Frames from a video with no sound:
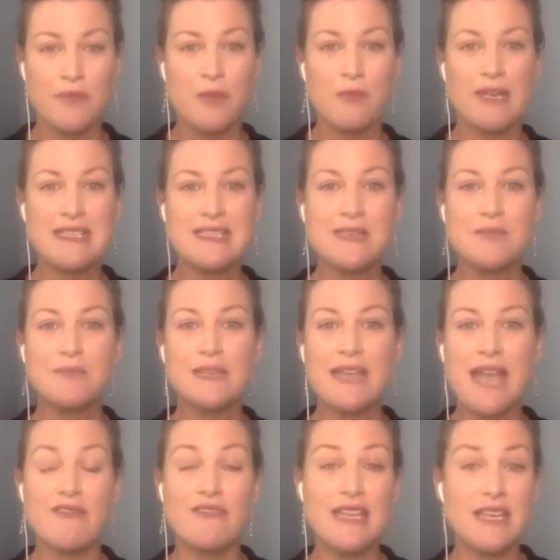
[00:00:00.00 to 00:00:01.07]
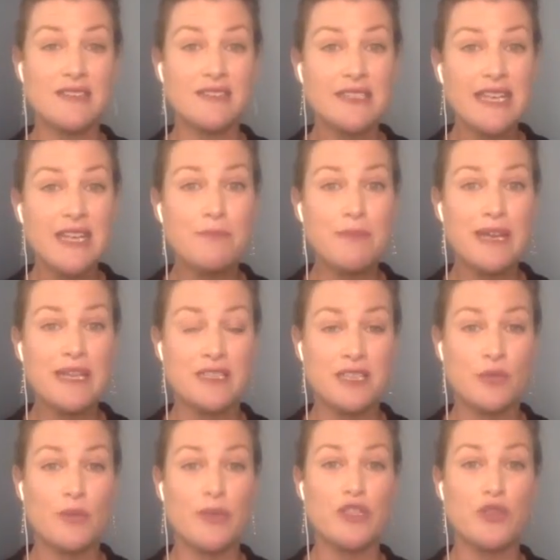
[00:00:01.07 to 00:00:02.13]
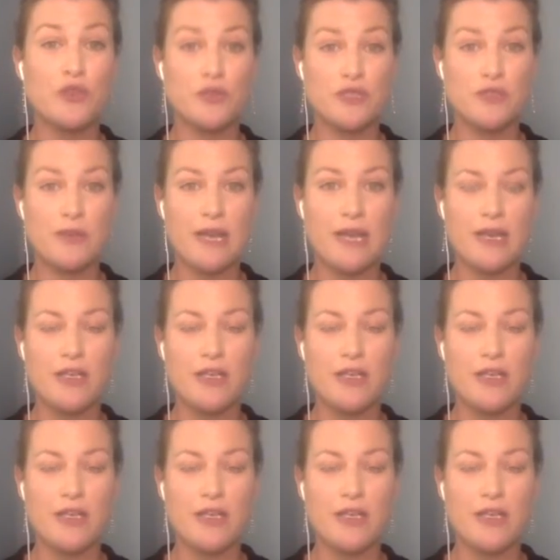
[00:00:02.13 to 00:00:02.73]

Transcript: by simply having that lead magnet that we talked about.